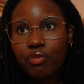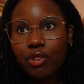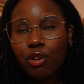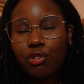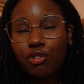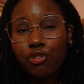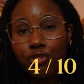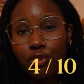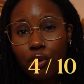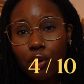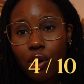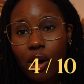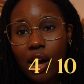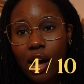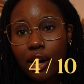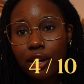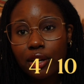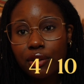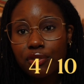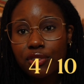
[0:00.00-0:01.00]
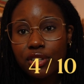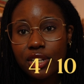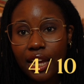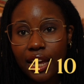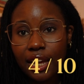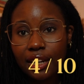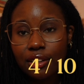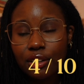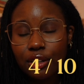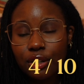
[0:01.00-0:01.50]
4 out of
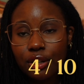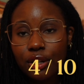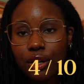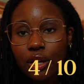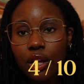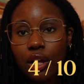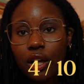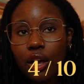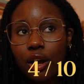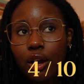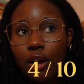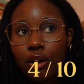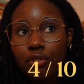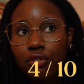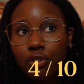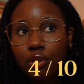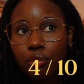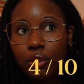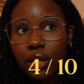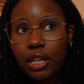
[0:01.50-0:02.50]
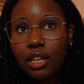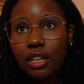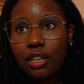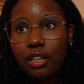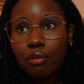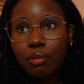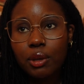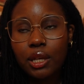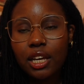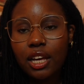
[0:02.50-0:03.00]
10 for
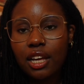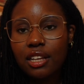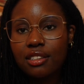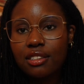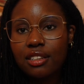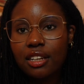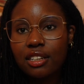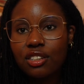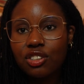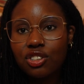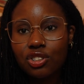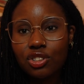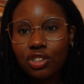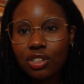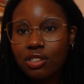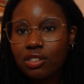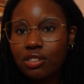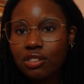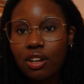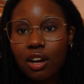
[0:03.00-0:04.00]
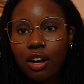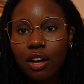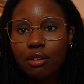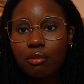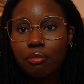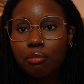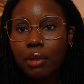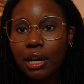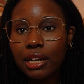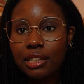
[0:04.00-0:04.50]
me, because it's just
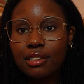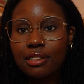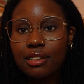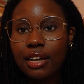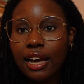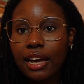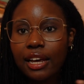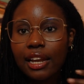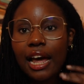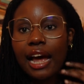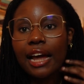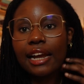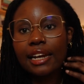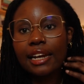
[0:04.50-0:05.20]
not my style. I